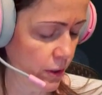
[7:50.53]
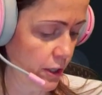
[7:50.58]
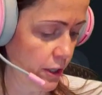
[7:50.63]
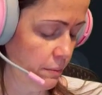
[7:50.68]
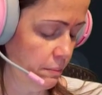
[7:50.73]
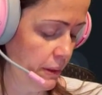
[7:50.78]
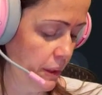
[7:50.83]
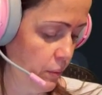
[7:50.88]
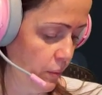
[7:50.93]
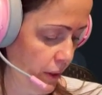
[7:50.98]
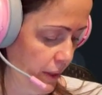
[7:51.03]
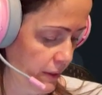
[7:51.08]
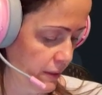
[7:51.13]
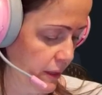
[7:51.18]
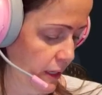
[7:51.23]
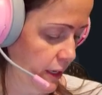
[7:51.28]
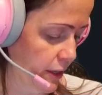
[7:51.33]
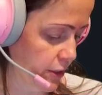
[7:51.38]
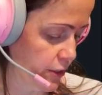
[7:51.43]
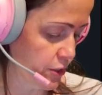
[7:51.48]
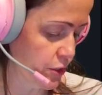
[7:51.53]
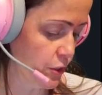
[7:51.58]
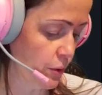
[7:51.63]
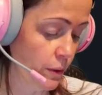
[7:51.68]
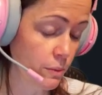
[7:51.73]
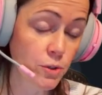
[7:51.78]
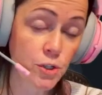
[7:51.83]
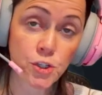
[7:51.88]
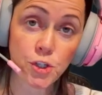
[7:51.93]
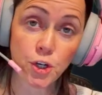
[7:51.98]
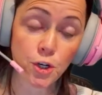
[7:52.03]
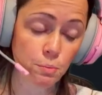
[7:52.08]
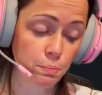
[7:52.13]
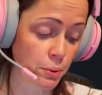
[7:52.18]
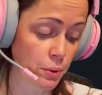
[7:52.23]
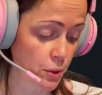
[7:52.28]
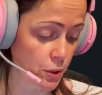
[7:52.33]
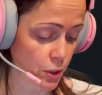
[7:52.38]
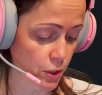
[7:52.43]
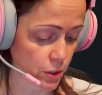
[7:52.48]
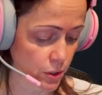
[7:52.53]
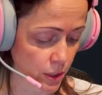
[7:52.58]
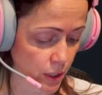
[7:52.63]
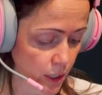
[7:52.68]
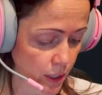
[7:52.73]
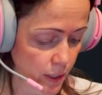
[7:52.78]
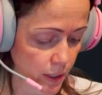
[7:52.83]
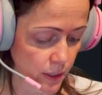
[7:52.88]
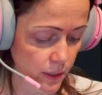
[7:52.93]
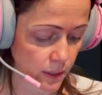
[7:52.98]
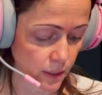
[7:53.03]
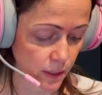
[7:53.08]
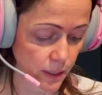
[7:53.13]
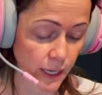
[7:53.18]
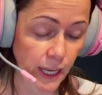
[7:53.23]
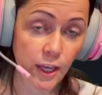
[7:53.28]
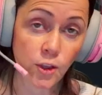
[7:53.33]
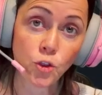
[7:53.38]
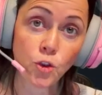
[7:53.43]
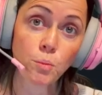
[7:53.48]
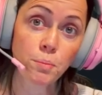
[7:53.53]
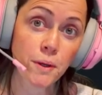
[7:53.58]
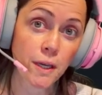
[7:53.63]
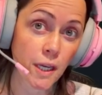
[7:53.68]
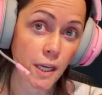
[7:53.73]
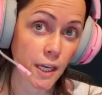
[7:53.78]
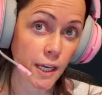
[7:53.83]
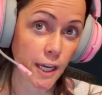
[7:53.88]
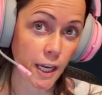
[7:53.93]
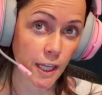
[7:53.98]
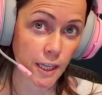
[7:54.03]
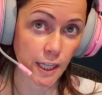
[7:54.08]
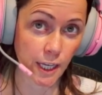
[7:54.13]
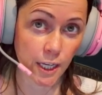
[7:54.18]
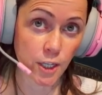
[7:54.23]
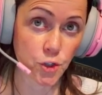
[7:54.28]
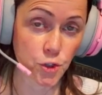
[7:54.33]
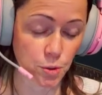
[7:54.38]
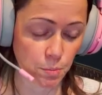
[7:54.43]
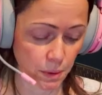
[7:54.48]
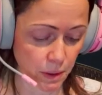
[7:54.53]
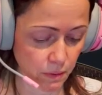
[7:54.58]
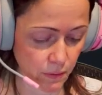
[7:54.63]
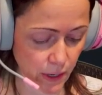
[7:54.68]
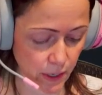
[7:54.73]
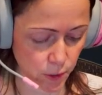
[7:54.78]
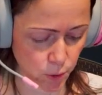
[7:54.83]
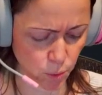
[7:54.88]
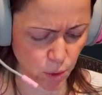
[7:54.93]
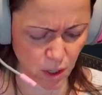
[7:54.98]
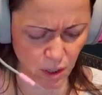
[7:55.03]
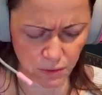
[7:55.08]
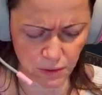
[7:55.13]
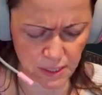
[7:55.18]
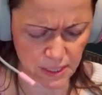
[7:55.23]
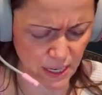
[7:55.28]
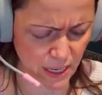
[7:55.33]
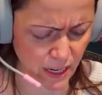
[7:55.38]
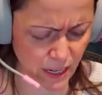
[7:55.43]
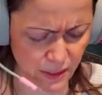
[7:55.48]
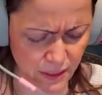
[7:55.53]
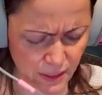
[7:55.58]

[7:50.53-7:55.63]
to be right there. So I'm just going to pull the enthalpy and the entropy value off because I think